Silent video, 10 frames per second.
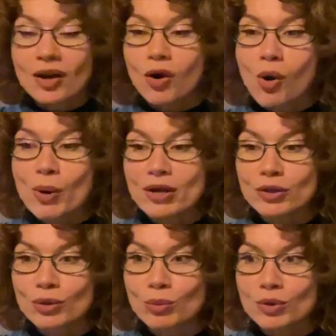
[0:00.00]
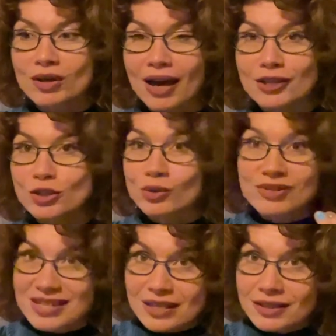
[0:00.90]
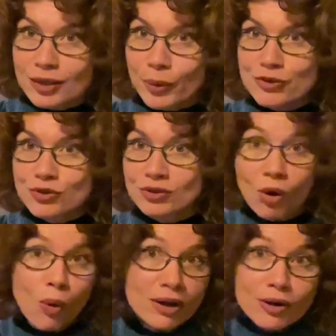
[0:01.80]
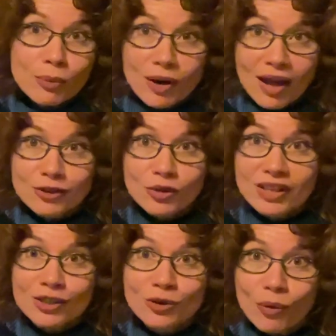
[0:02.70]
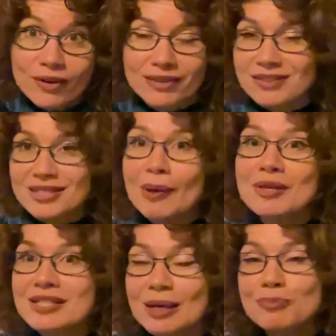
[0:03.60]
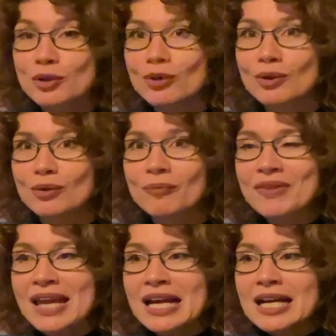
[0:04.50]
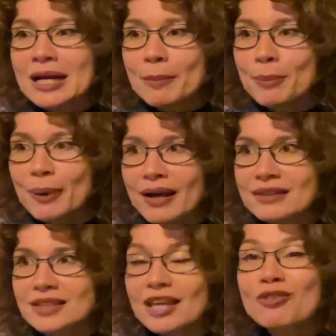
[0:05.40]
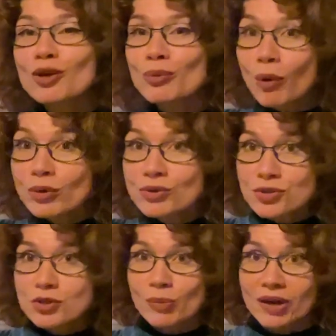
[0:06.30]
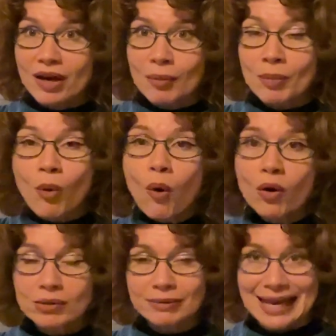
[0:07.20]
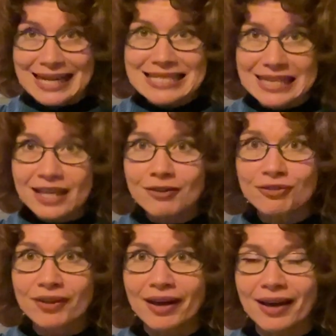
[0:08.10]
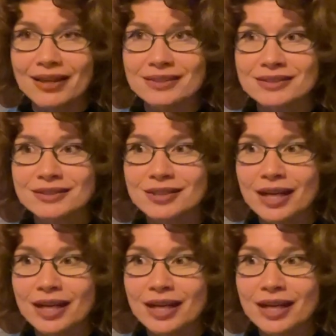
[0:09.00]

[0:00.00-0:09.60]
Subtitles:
or whether you would like to consider the question, or whether you would like to ignore it. It's up to you. But if you want to become more creative and